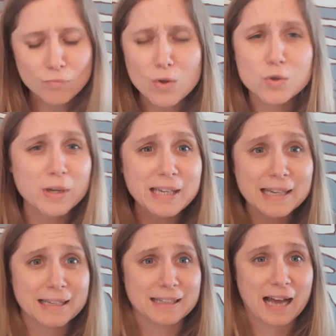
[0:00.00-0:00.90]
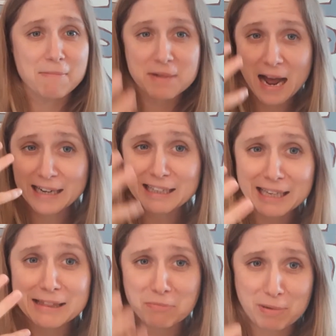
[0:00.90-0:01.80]
So I get it. I mean, I
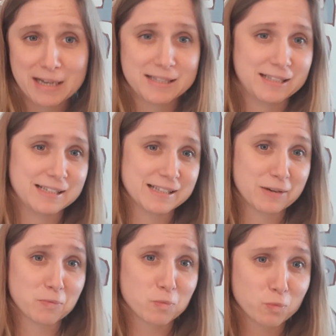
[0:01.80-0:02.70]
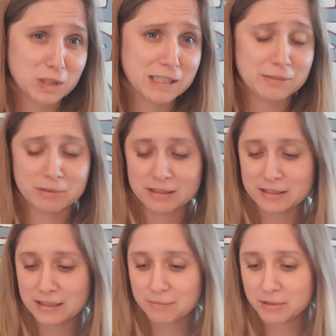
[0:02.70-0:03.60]
get the Pisces, like really, really
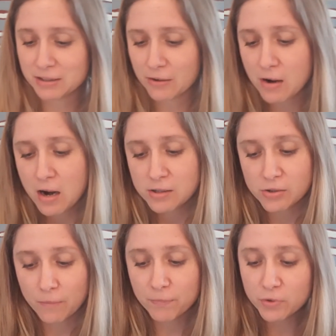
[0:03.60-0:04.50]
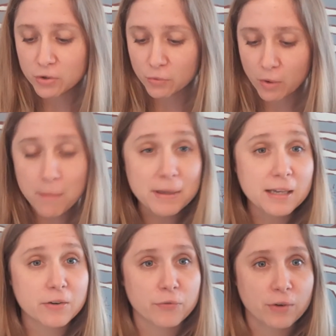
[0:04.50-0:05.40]
deep, you know. So, you know,
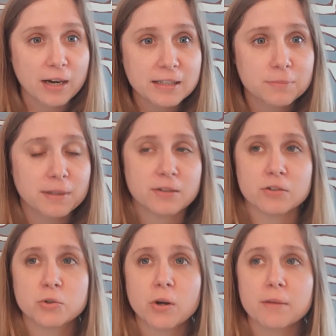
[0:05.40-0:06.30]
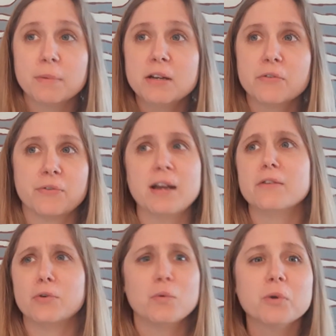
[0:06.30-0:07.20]
being afraid to be in our joy, being afraid of
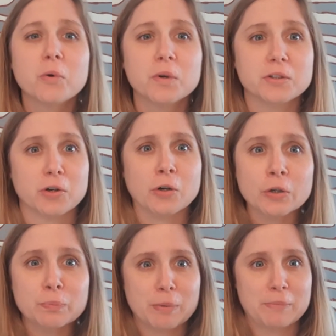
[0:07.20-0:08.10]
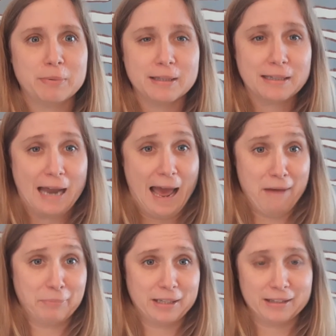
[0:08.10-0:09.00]
who we're going to hurt by being
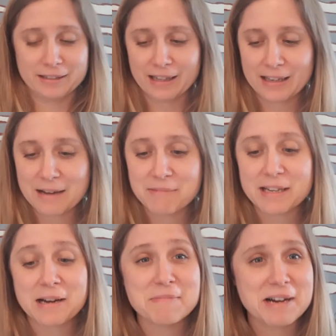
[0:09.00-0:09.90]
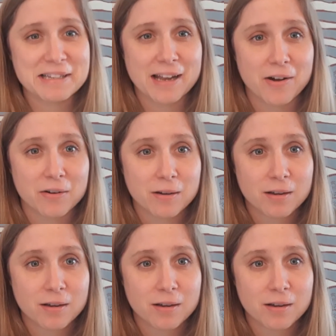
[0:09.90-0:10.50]
happy. Like, I mean, come on now.